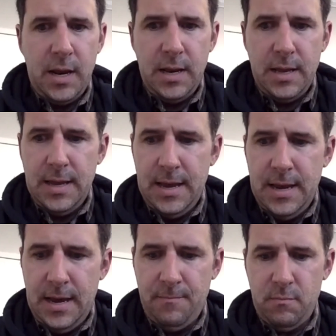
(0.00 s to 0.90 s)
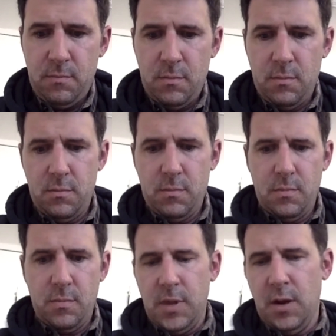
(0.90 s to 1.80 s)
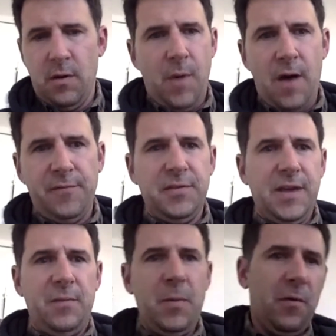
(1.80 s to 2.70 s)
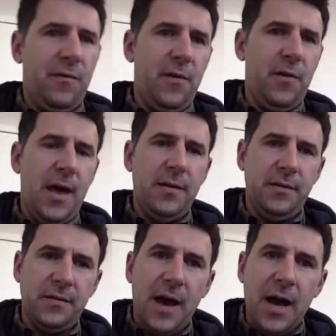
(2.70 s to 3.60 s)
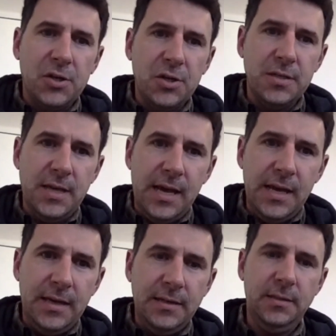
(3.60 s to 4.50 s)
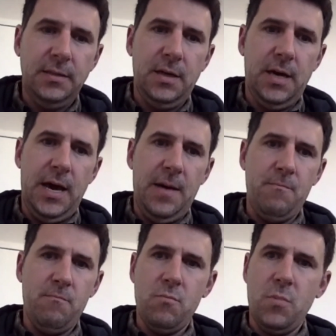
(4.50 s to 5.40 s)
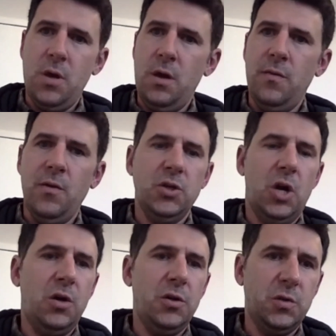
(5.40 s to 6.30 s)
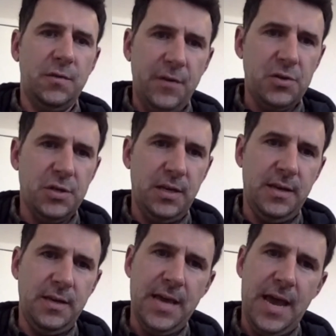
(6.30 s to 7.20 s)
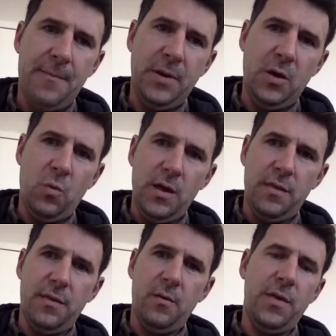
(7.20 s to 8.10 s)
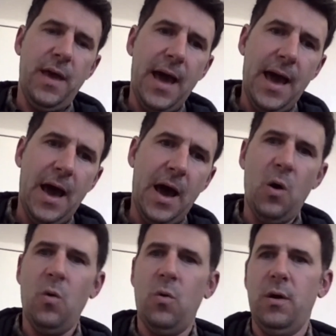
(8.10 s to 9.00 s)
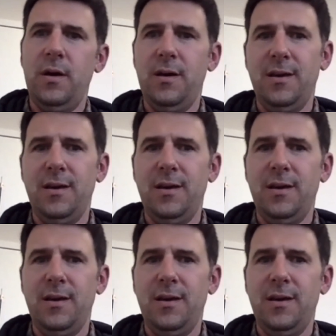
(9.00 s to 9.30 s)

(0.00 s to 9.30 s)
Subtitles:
Right. And oftentimes people refer to that as exogenous data. There's all sorts of interesting things happening with how